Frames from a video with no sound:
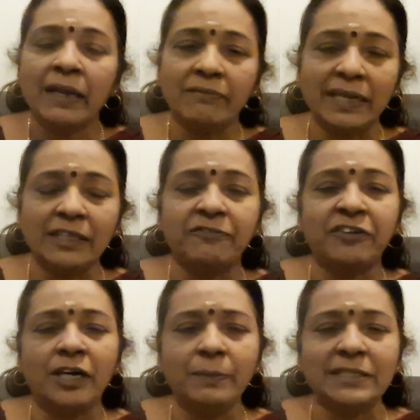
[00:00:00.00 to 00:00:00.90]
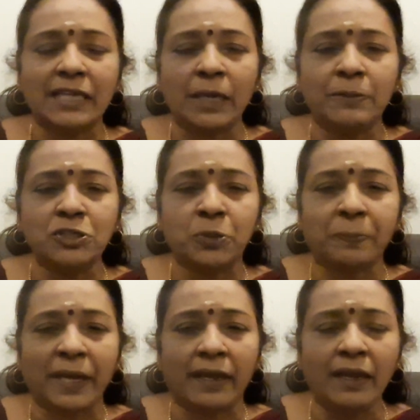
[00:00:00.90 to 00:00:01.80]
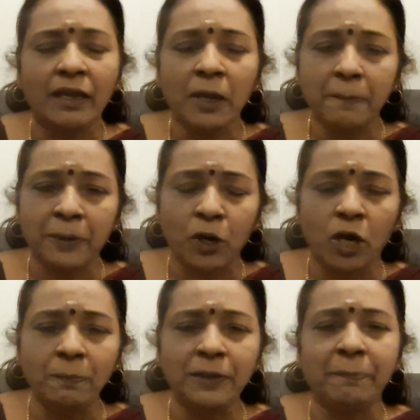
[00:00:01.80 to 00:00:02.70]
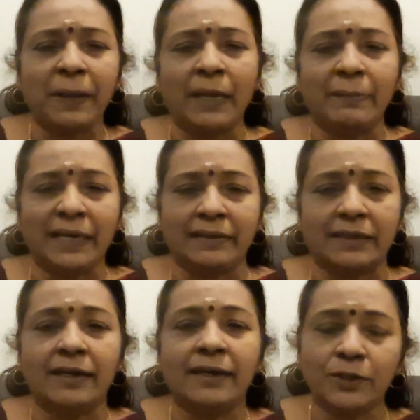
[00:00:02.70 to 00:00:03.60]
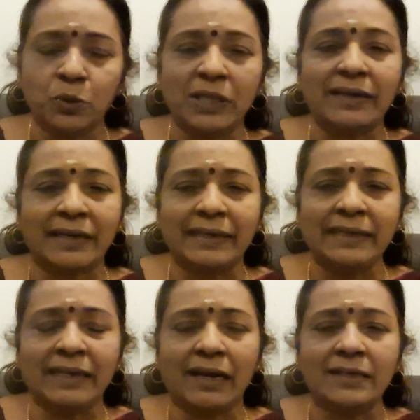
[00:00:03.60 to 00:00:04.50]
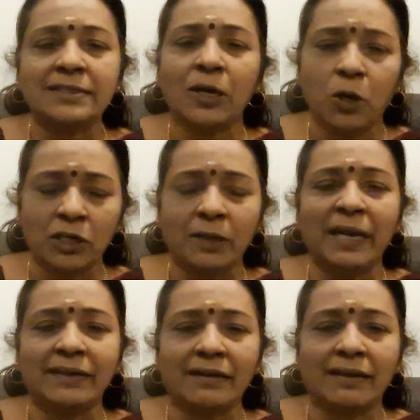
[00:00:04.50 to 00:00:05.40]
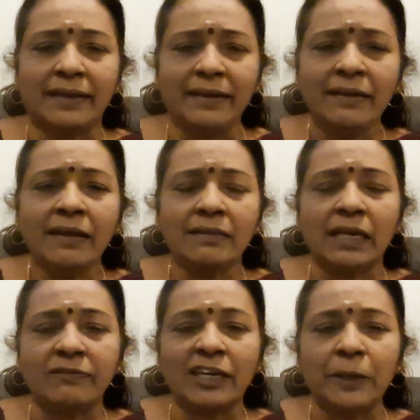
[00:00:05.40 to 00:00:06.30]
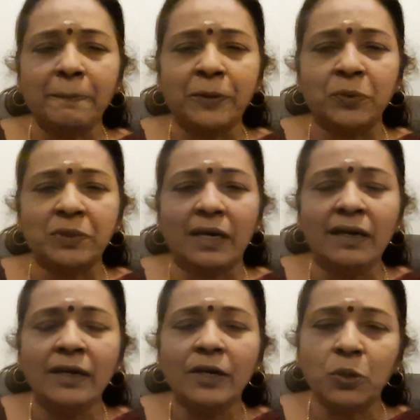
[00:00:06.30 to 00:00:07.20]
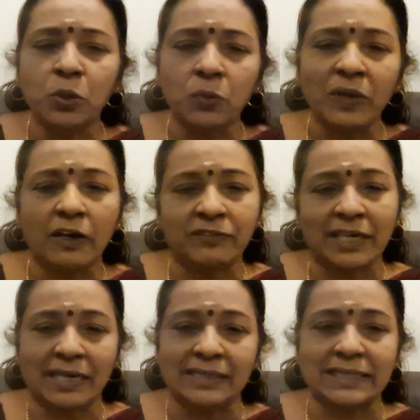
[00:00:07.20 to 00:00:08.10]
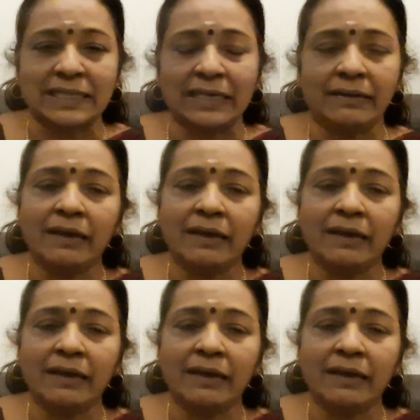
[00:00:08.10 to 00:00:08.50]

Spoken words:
When the firm is able to pay prompt payment to the creditors, automatically that will improve the goodwill of the concern.